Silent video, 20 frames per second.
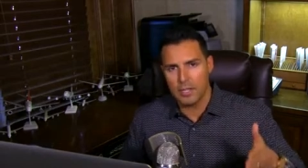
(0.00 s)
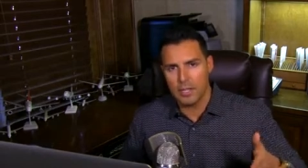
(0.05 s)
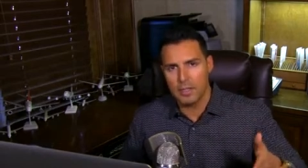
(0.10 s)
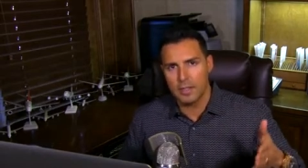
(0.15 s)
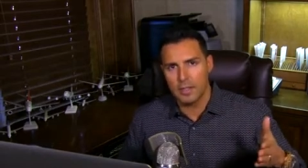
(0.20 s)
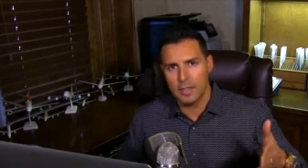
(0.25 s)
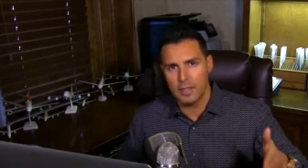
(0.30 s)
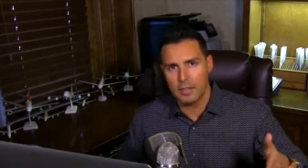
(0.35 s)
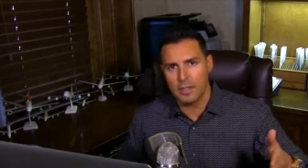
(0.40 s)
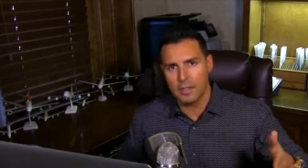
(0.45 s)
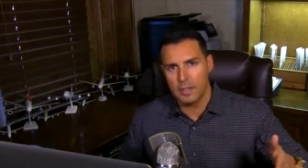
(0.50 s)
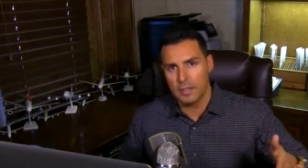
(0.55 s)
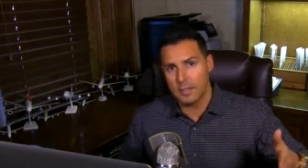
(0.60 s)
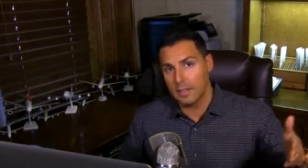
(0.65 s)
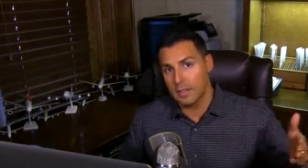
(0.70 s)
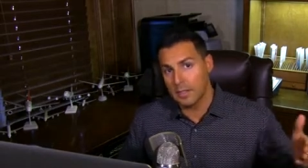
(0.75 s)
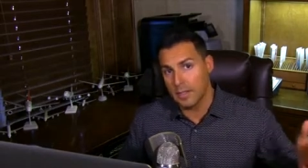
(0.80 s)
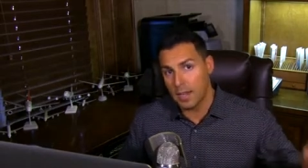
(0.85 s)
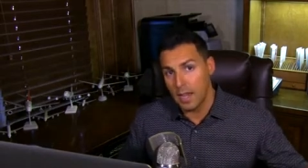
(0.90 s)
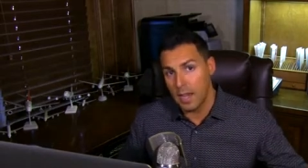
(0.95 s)

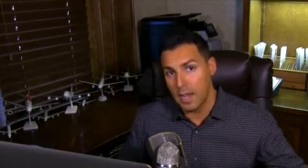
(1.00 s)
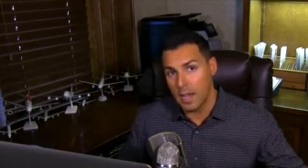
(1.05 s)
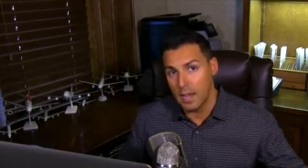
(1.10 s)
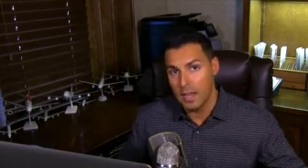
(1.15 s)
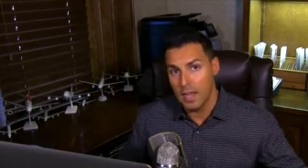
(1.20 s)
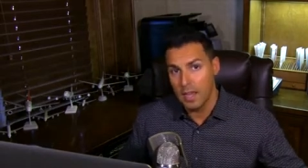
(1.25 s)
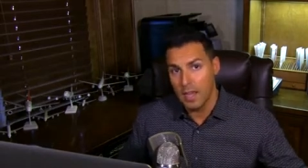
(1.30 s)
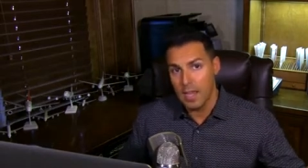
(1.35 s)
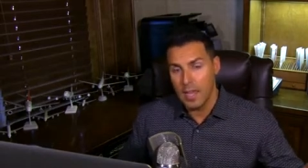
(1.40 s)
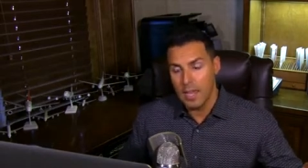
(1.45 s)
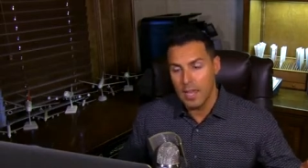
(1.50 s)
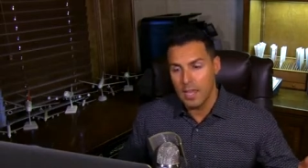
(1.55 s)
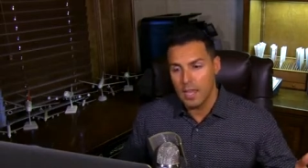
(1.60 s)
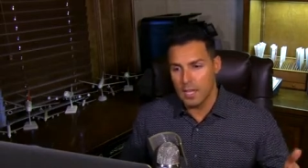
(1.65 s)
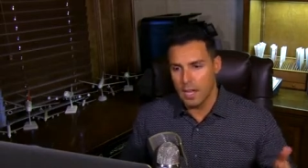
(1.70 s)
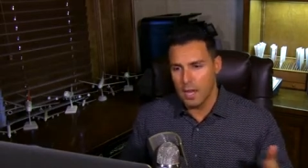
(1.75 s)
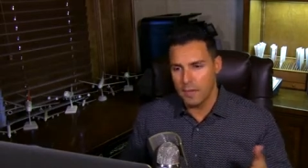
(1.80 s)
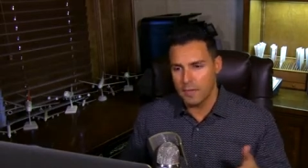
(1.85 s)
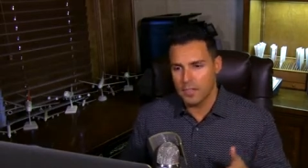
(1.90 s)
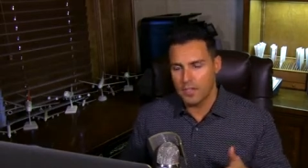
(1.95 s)

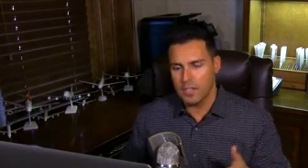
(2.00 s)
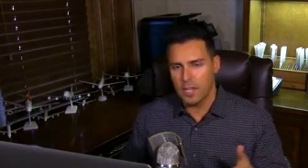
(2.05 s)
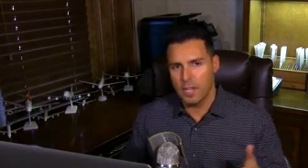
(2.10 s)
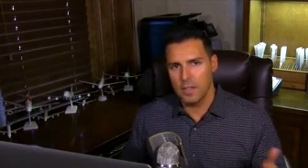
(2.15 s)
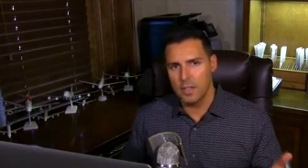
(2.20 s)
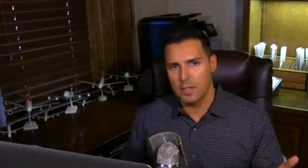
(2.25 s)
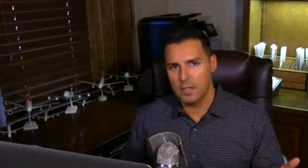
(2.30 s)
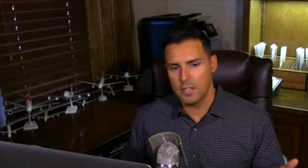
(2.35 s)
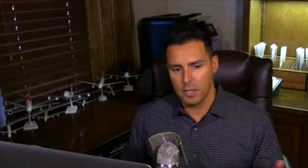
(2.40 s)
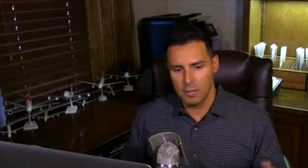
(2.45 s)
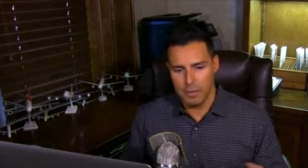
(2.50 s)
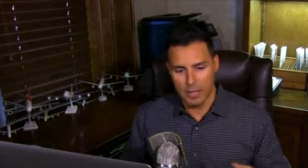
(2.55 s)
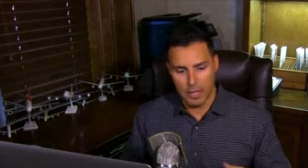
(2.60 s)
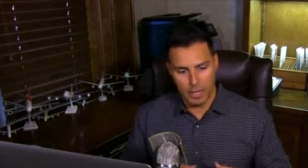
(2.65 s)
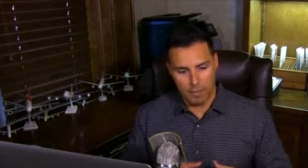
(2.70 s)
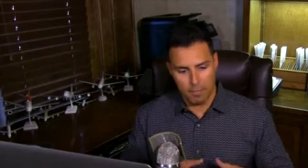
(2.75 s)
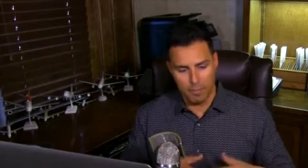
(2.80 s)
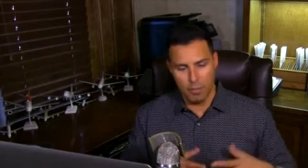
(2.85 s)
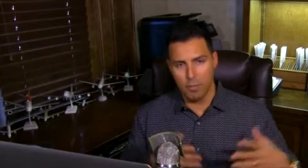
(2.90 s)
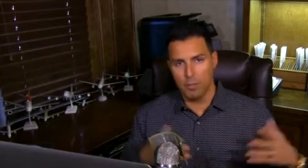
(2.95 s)
and all of a sudden it's going to be
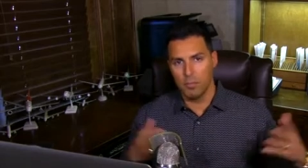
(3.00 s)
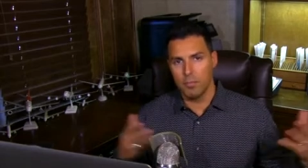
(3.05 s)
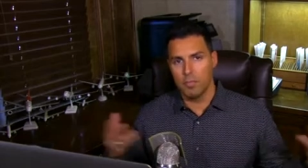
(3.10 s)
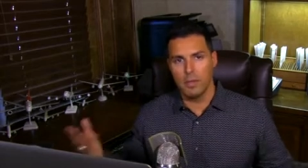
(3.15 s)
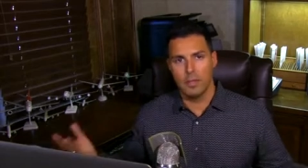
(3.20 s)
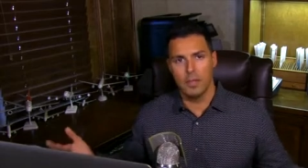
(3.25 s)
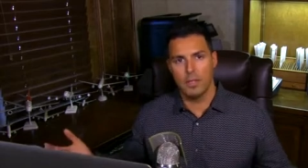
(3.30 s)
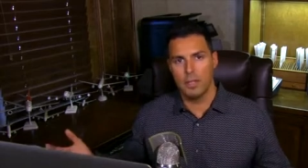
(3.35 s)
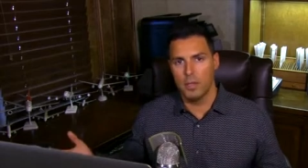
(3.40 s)
like, boom,